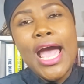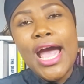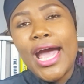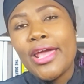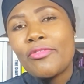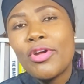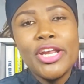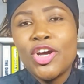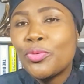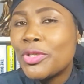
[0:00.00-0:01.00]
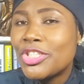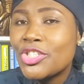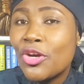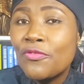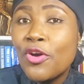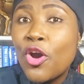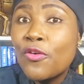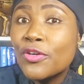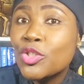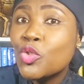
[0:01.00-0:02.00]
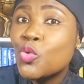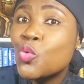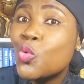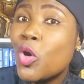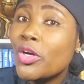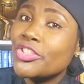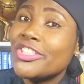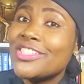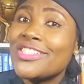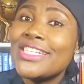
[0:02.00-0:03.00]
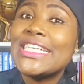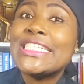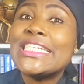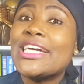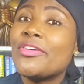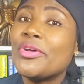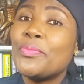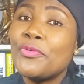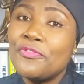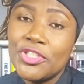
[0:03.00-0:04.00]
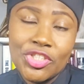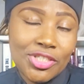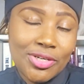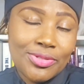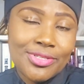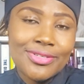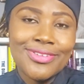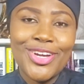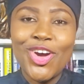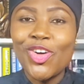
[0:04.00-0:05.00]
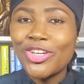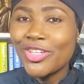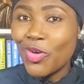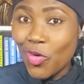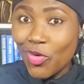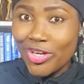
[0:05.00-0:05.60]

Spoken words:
I run a community of over 260 career professionals called Go